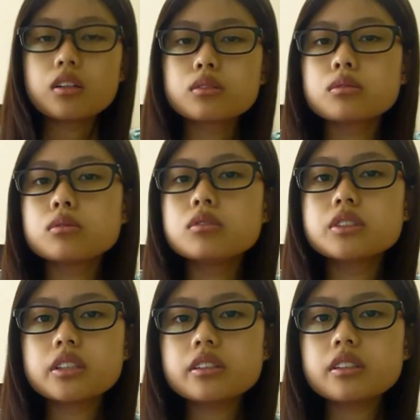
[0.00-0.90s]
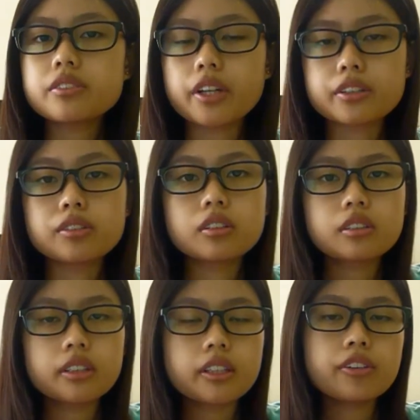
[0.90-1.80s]
To loosen the
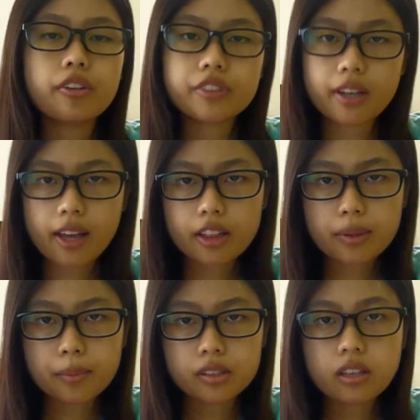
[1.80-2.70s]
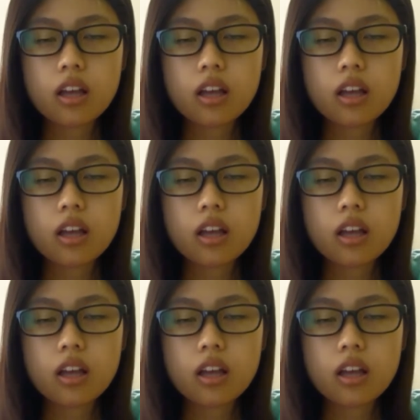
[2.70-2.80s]
regularity of the element,